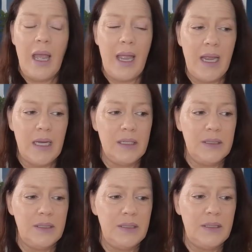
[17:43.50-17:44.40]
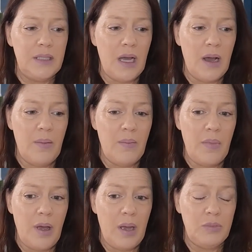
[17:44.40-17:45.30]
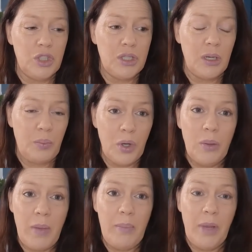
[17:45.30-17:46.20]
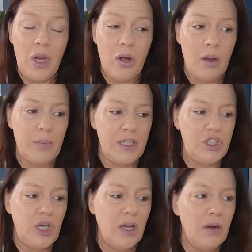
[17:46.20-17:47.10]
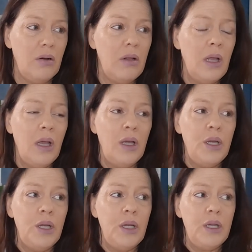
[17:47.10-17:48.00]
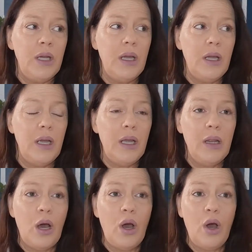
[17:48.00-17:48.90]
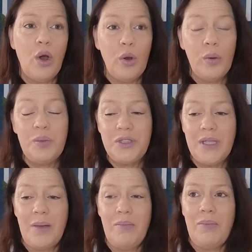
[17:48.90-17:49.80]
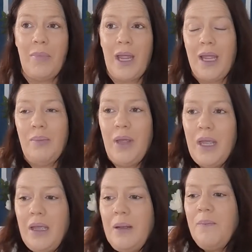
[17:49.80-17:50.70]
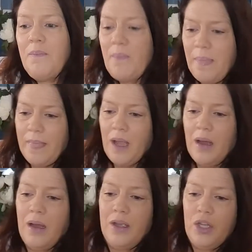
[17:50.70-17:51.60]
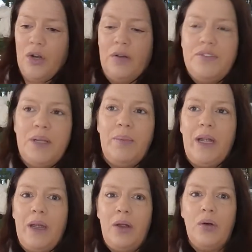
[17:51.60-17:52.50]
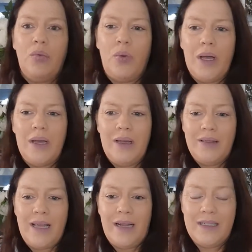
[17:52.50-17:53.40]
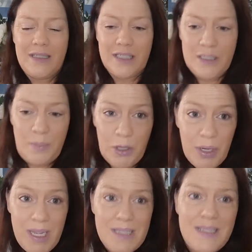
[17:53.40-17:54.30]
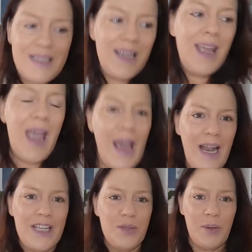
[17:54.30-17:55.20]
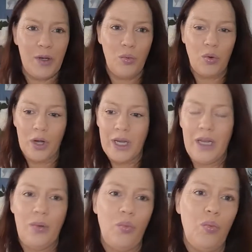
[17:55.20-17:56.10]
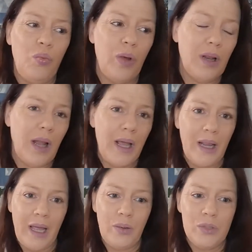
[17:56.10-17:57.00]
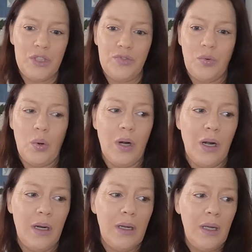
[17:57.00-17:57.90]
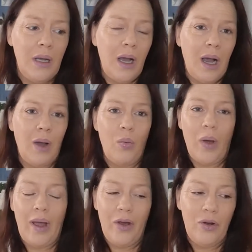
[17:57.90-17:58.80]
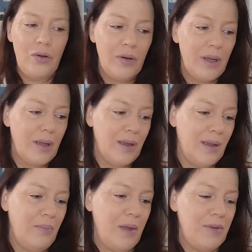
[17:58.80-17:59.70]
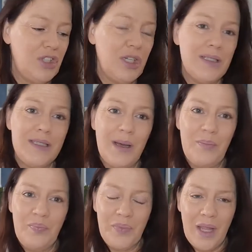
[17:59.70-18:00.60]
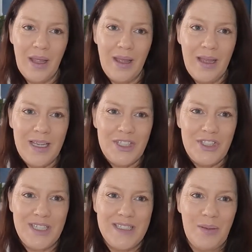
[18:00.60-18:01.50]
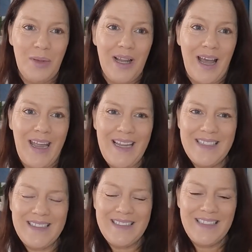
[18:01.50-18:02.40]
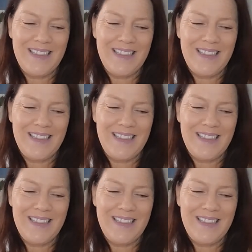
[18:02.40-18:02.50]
and um, I'm just going to put them up here on my channel in the hopes that maybe Uh, you know, if somebody run, that is experienced and has been working with light language for a while can maybe shed some shed some light,